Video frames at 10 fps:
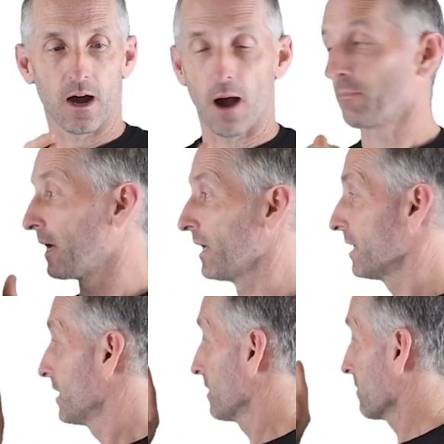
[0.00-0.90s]
I'm going
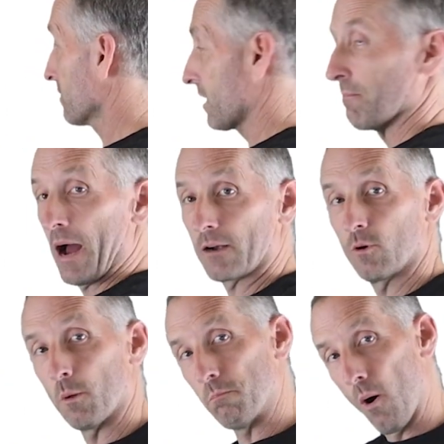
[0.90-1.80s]
to come back
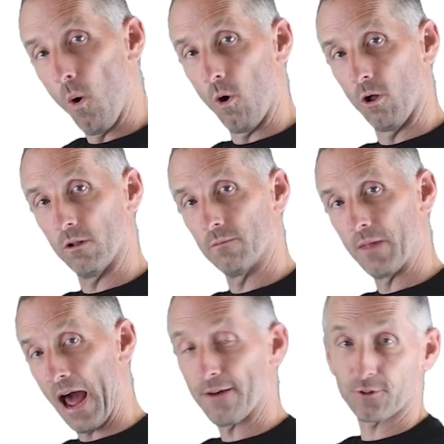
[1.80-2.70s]
with a poll
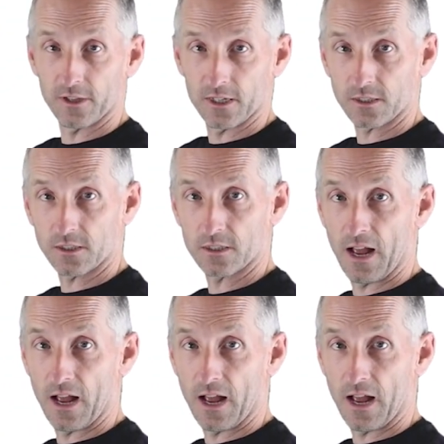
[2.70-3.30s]
after this,